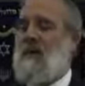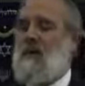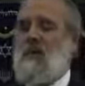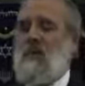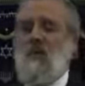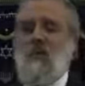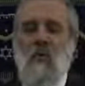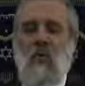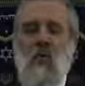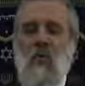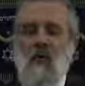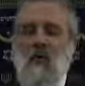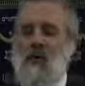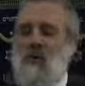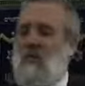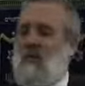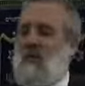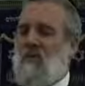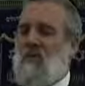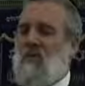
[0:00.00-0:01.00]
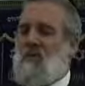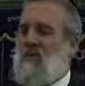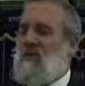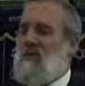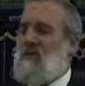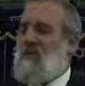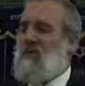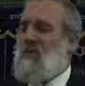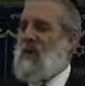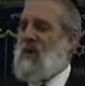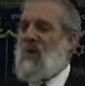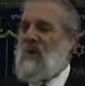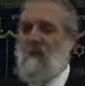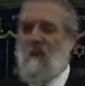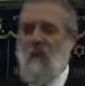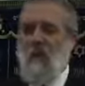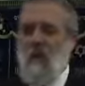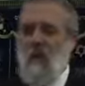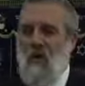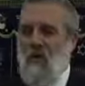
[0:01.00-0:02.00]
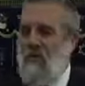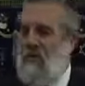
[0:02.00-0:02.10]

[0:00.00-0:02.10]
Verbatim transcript: to bring to, to become more